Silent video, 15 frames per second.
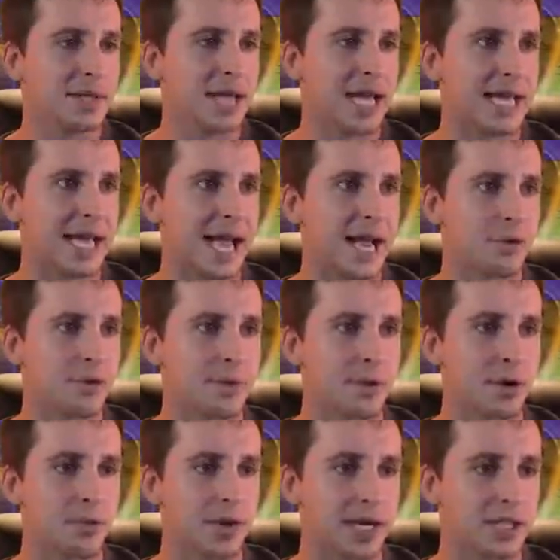in, like, angry
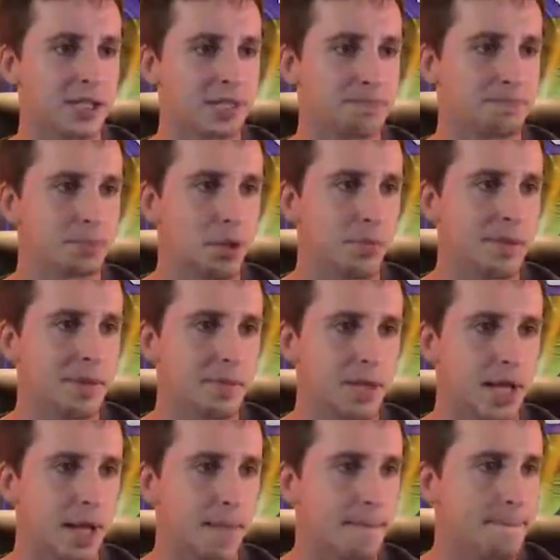mode where I can just blow
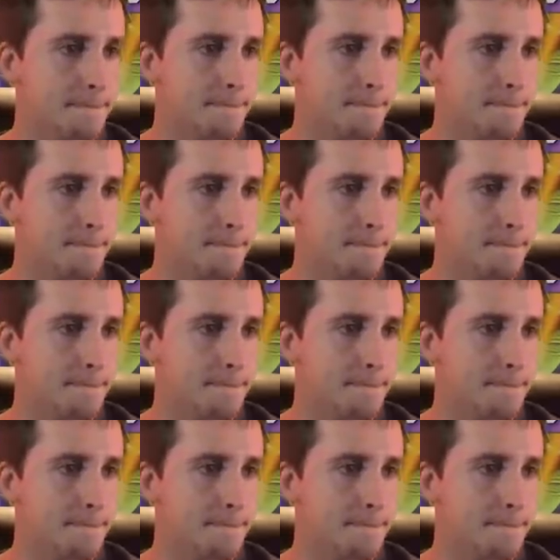people up.